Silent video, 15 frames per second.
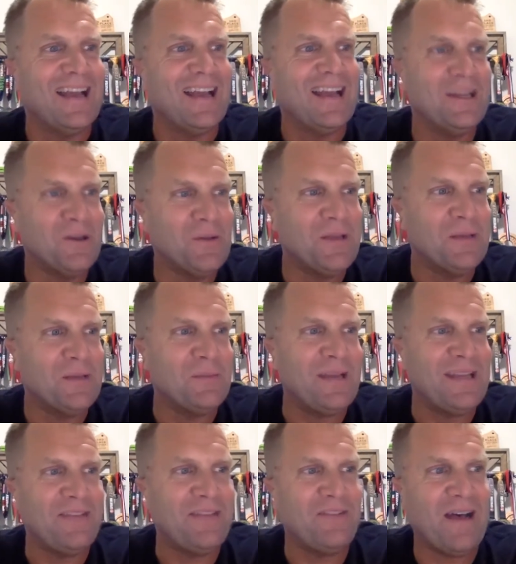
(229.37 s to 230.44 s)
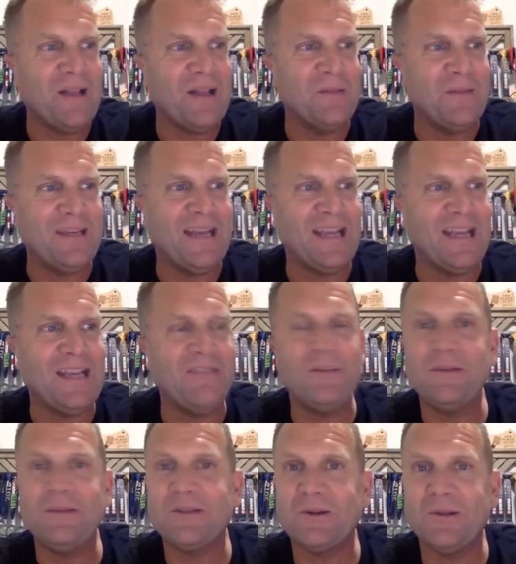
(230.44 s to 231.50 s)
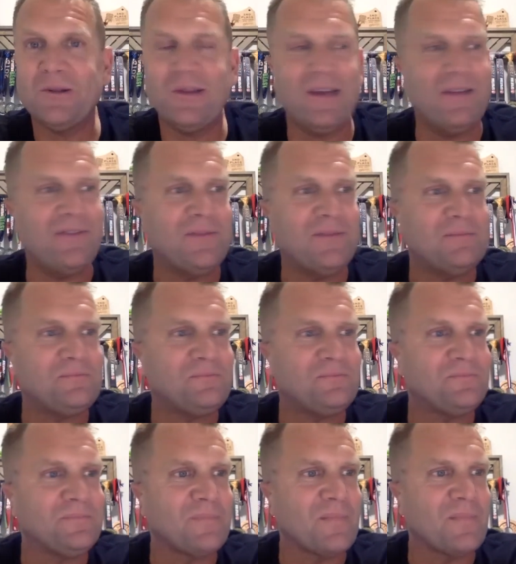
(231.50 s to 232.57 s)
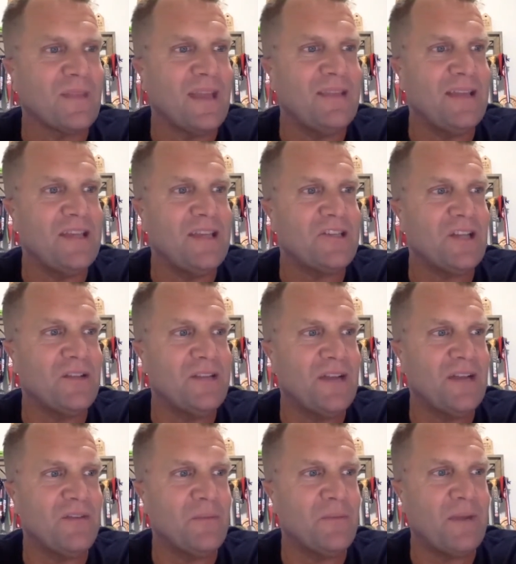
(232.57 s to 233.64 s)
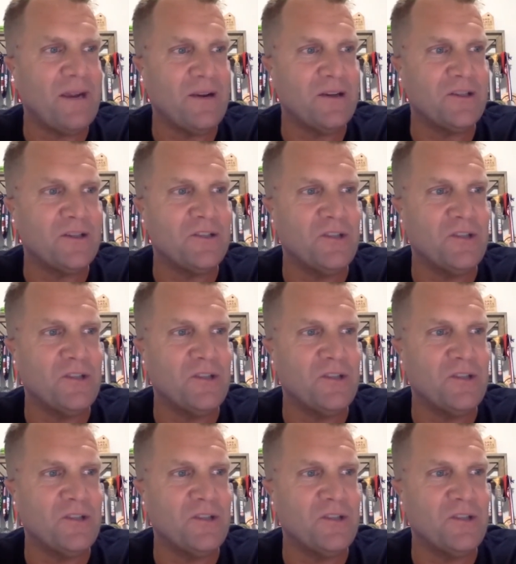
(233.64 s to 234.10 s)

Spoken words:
I know them and they follow me. I give them eternal life and they shall never perish.